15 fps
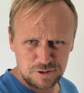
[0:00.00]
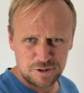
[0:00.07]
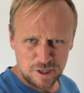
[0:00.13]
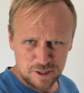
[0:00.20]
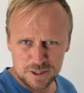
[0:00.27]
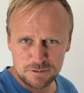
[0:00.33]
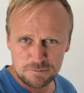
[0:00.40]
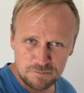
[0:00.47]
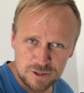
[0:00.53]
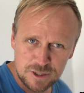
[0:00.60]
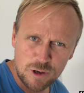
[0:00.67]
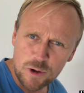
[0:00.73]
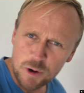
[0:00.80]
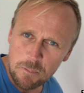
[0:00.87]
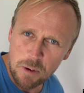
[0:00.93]
Does
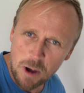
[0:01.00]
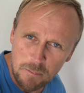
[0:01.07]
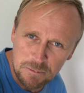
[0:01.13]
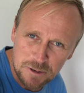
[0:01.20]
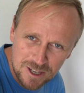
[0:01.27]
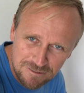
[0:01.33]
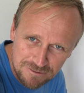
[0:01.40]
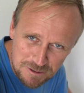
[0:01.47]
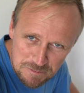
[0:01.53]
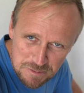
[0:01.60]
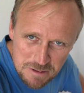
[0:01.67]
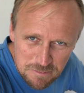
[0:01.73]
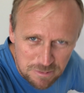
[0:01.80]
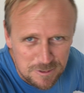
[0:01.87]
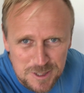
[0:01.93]
soda pop give you
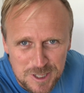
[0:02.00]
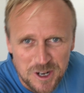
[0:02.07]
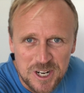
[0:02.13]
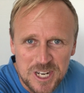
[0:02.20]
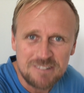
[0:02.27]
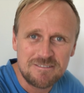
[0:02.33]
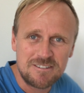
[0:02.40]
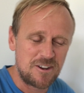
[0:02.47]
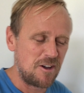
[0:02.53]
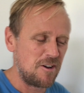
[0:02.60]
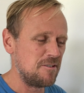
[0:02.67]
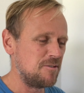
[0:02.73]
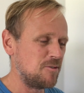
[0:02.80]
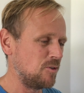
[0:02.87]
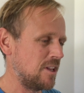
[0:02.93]
pimples? I don't even
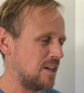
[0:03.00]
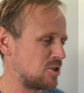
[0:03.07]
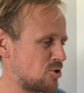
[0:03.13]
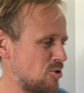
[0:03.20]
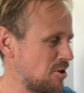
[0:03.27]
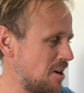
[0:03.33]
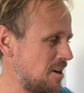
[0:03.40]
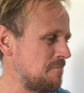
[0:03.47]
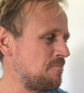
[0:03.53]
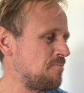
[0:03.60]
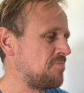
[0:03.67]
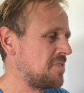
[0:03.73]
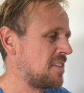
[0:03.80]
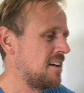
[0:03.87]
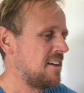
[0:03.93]
know, all that sugar.
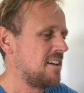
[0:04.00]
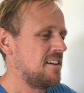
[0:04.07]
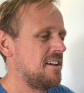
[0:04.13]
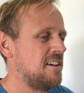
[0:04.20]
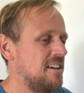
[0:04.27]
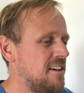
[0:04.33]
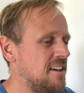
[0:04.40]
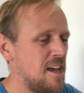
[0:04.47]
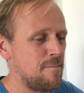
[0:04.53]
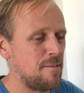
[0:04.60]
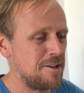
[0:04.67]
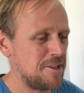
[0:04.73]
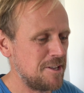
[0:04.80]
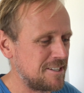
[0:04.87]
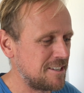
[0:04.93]
How
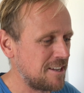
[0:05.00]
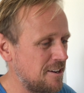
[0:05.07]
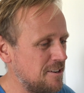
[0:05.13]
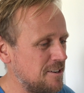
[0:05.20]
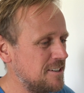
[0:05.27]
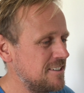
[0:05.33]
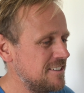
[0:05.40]
about this though?